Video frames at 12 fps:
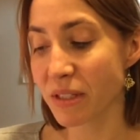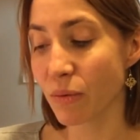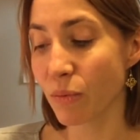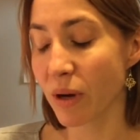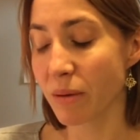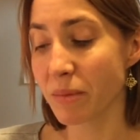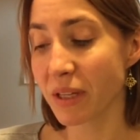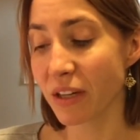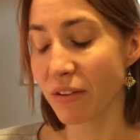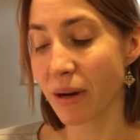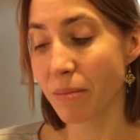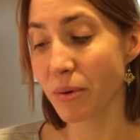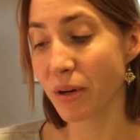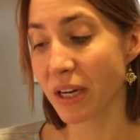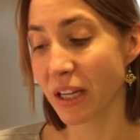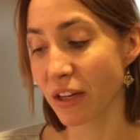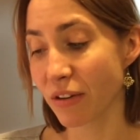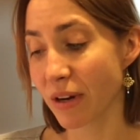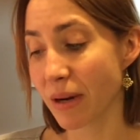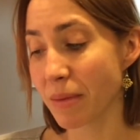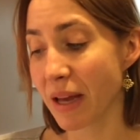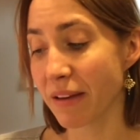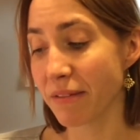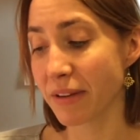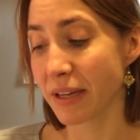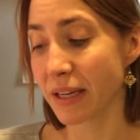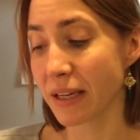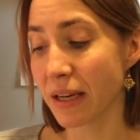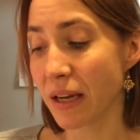to 1 milligram per kilogram IV